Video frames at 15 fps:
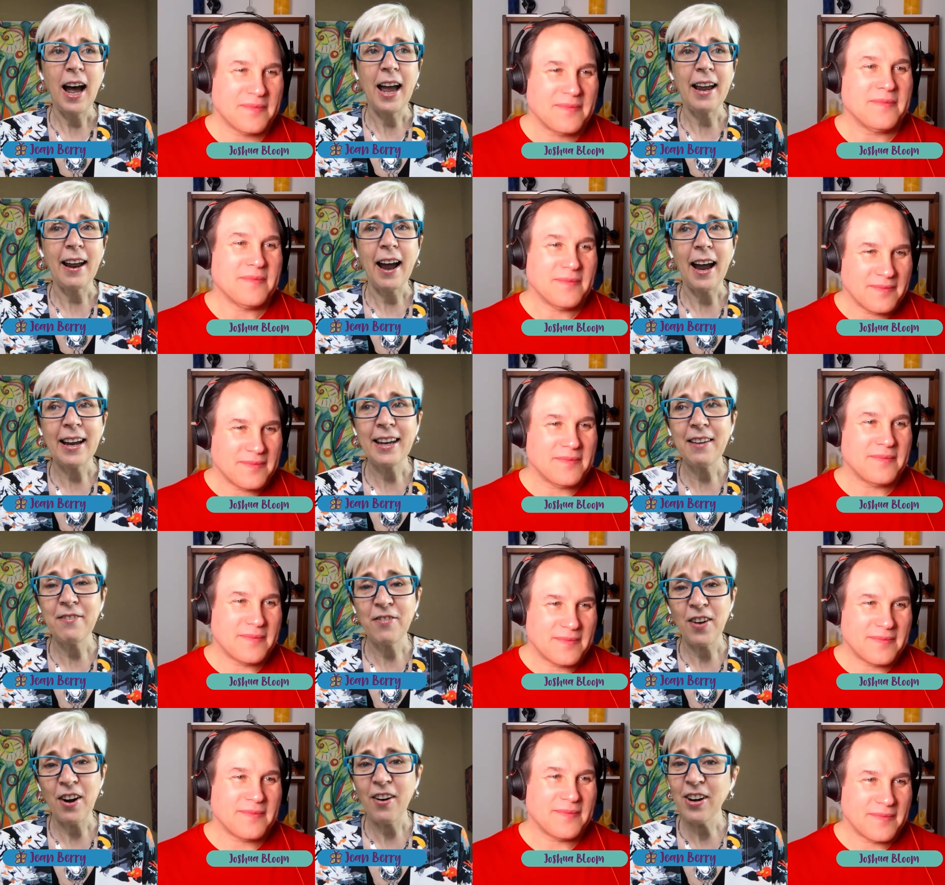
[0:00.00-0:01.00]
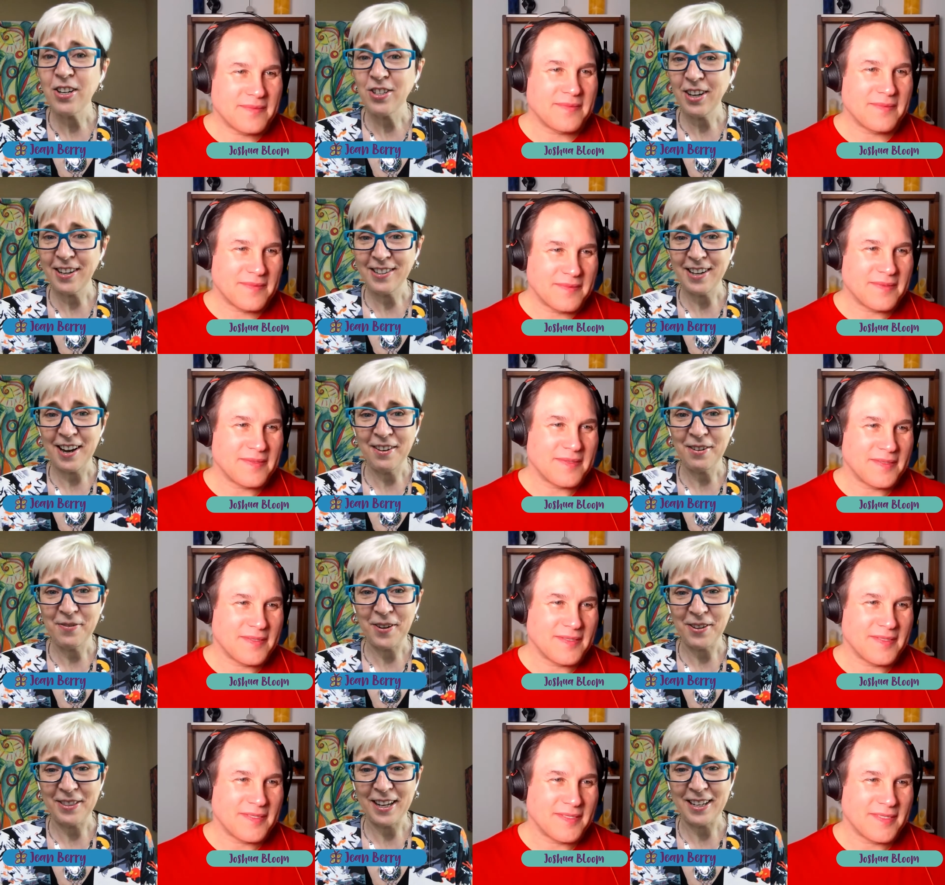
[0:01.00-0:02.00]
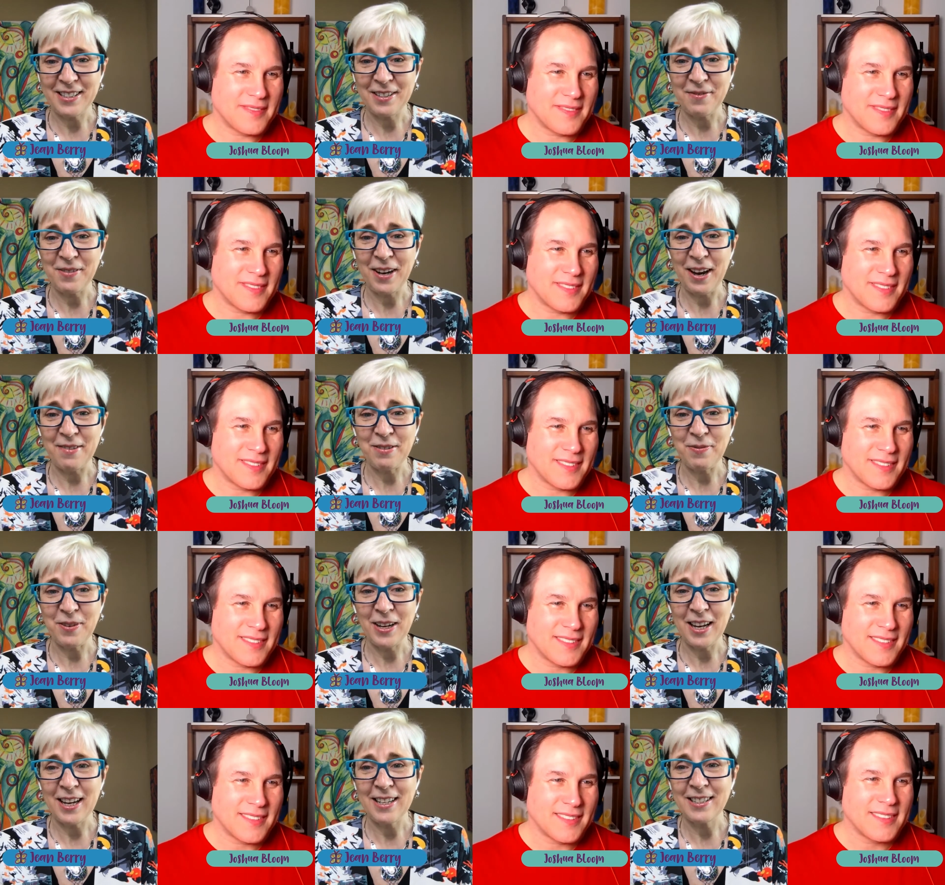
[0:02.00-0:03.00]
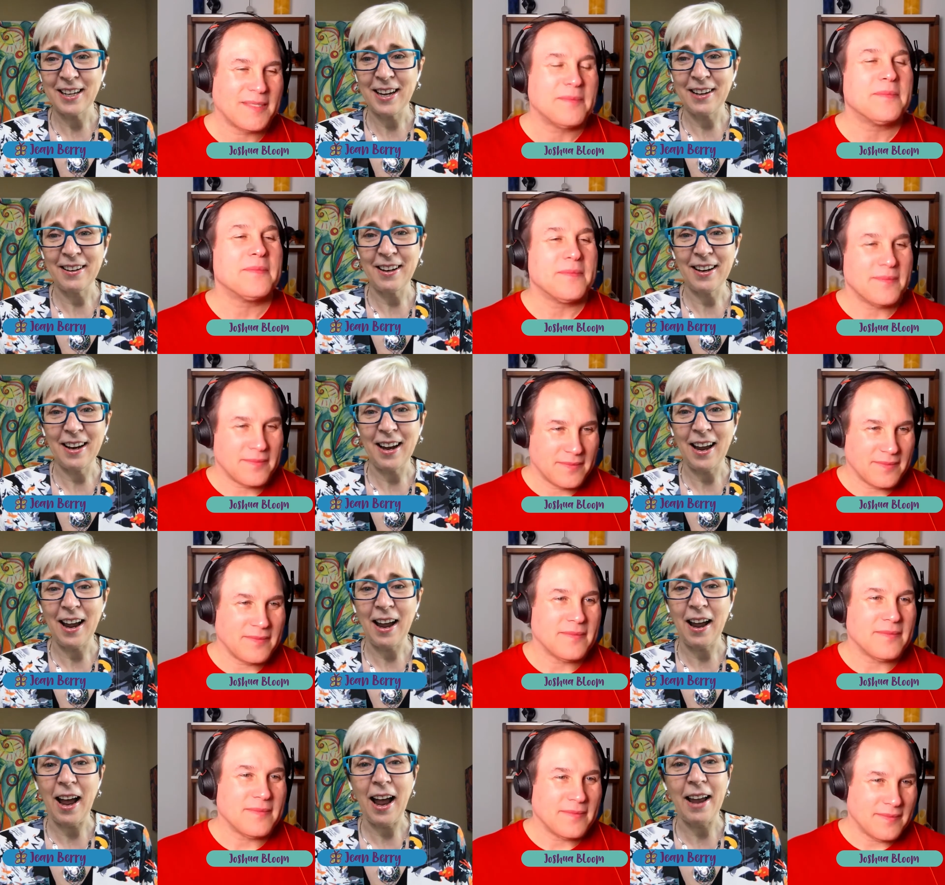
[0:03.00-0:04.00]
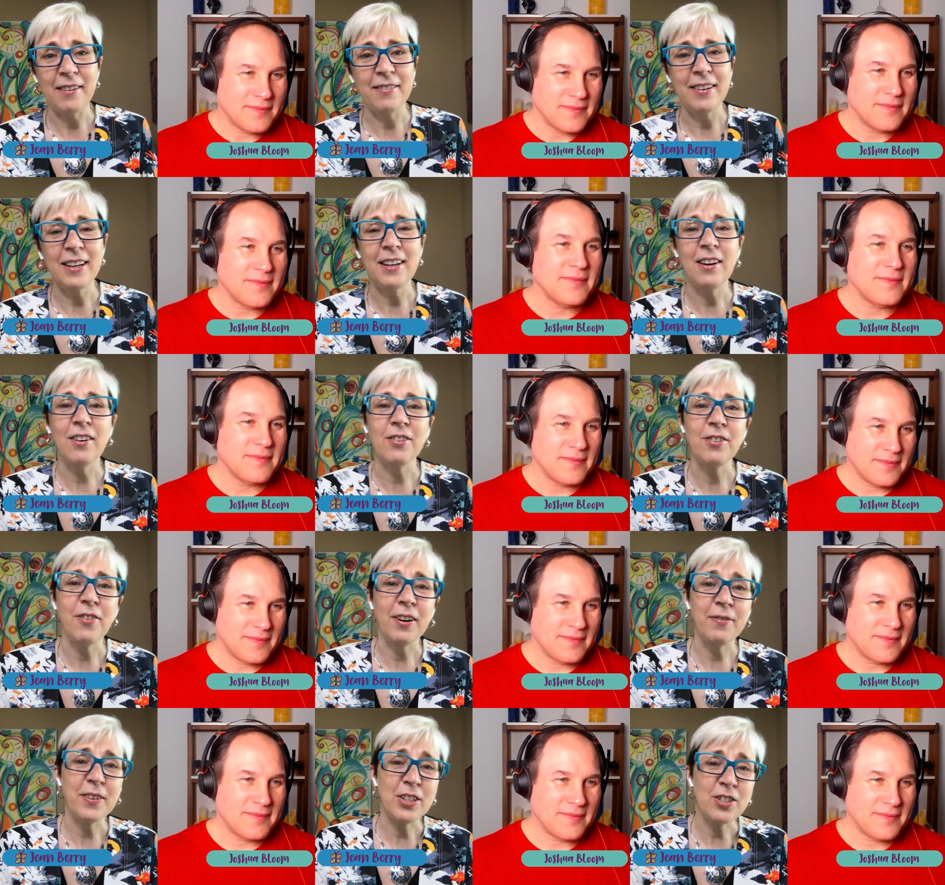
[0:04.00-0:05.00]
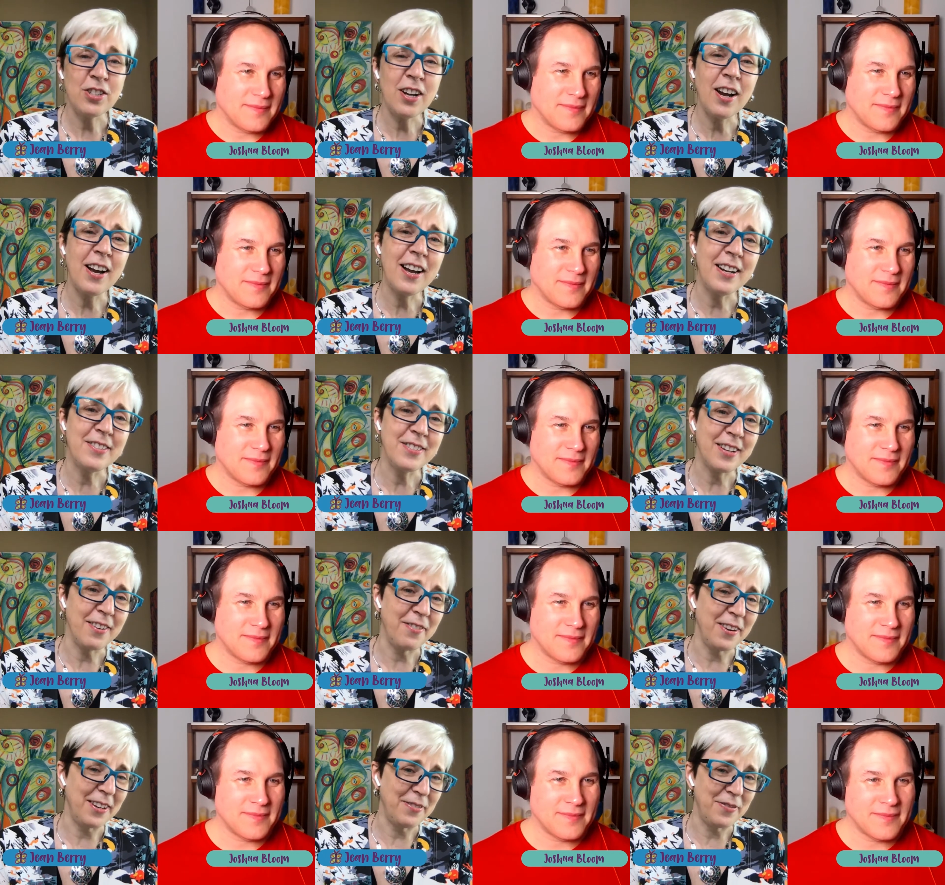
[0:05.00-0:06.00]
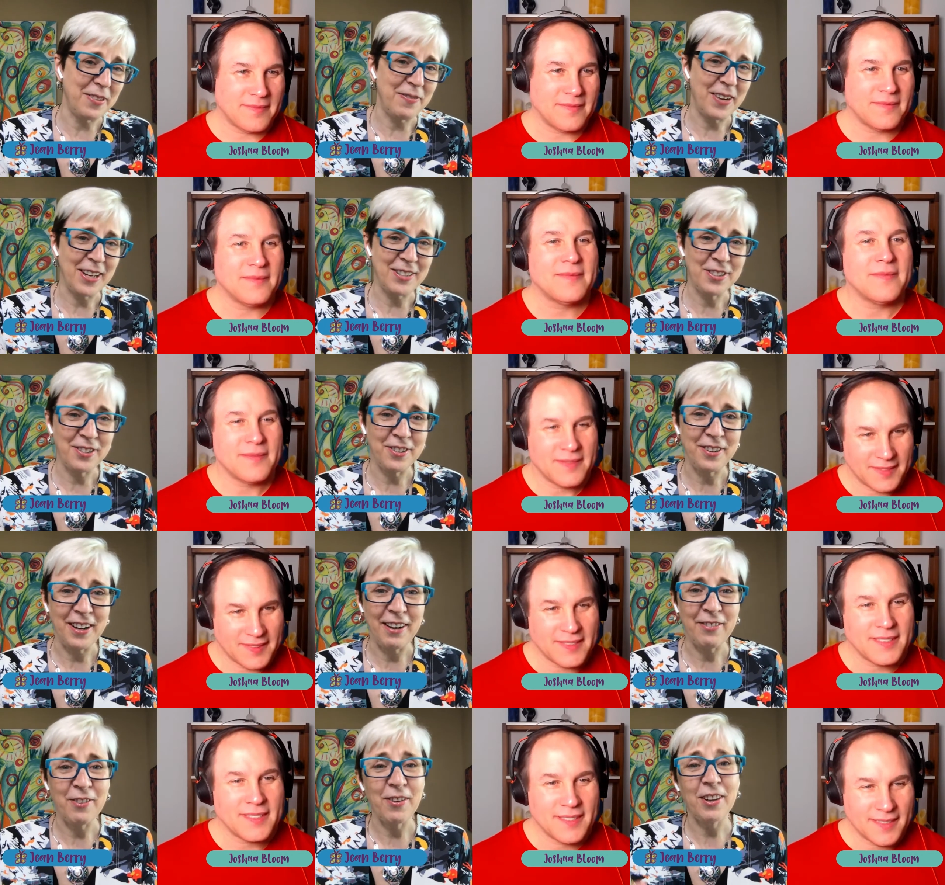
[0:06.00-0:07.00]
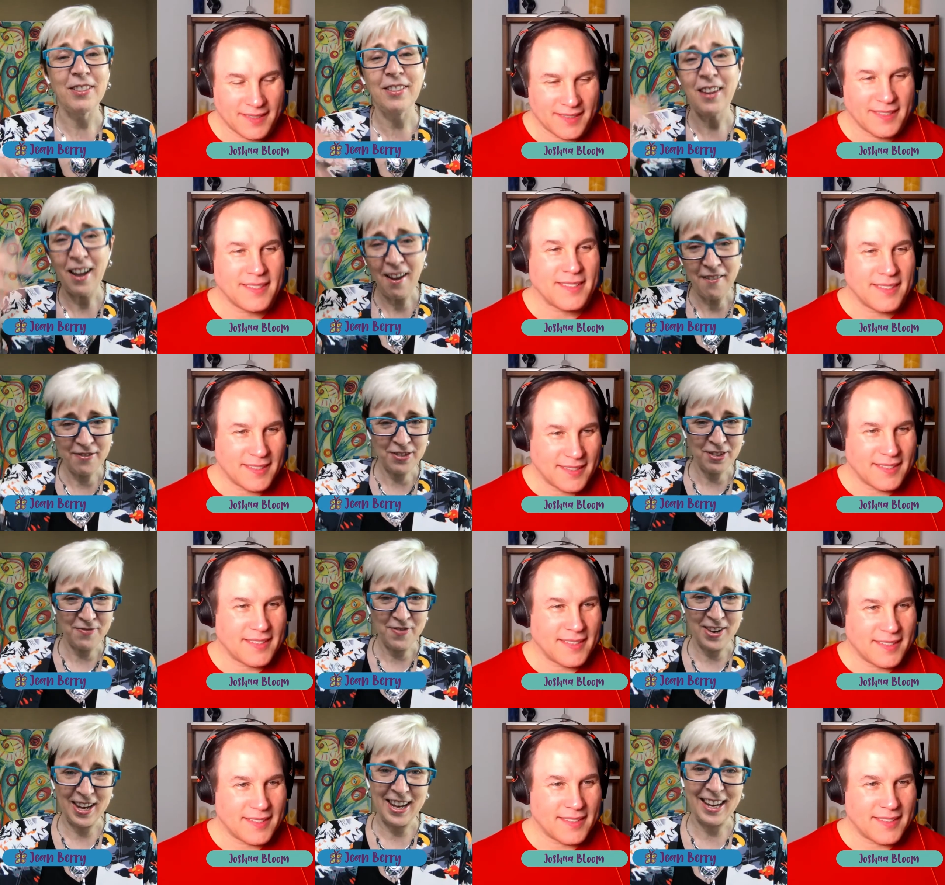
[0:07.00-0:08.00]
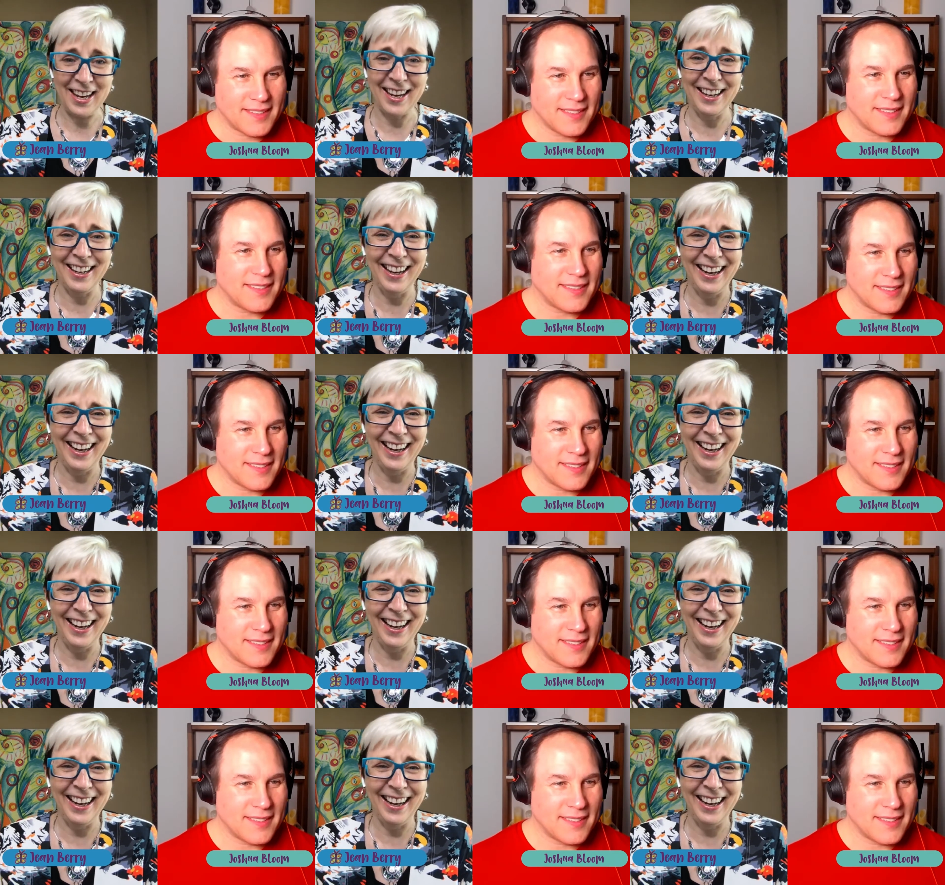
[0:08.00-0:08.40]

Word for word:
Speaker 1: I, I get very shut down about that sometimes because I, I, I you know, don't want to be judged. I want to be make sure everyone loves me.